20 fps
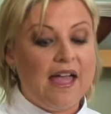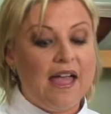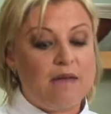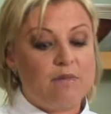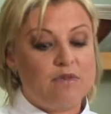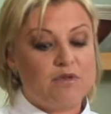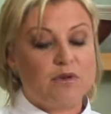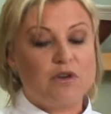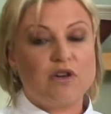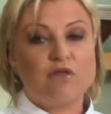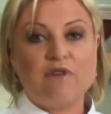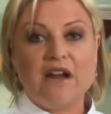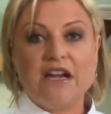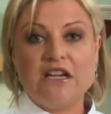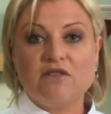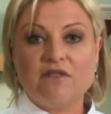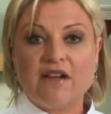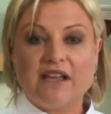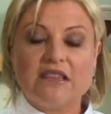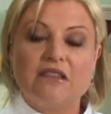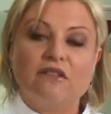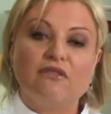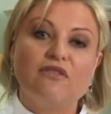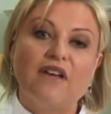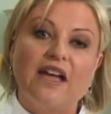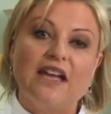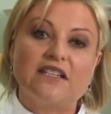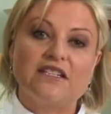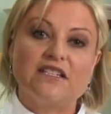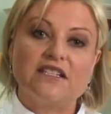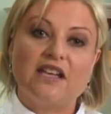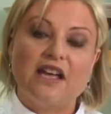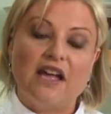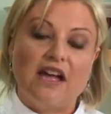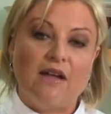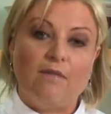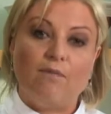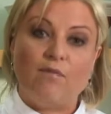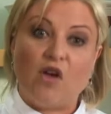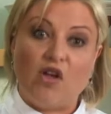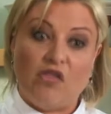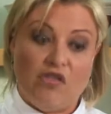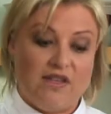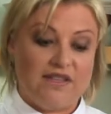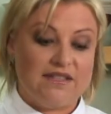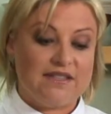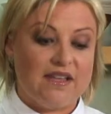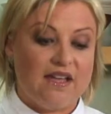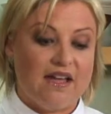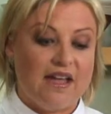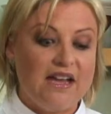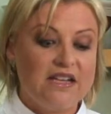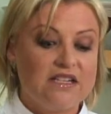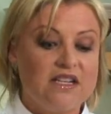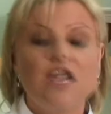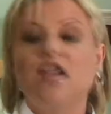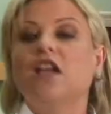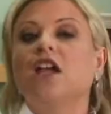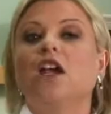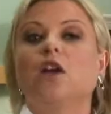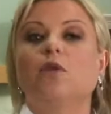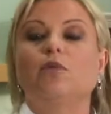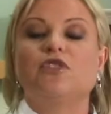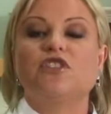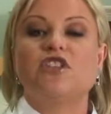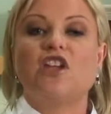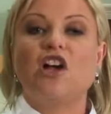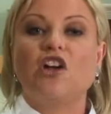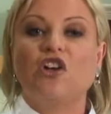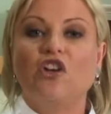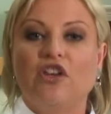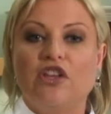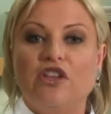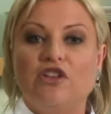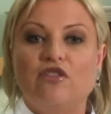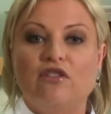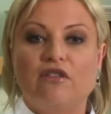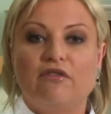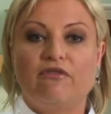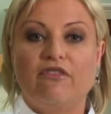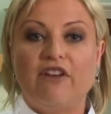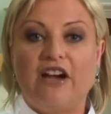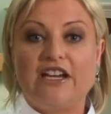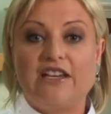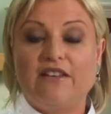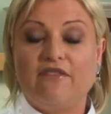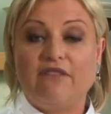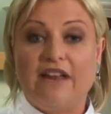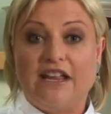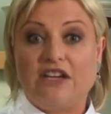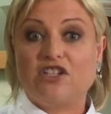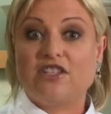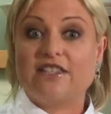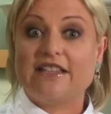Because we're going to render out the fat on this side. It will start cooking through the flesh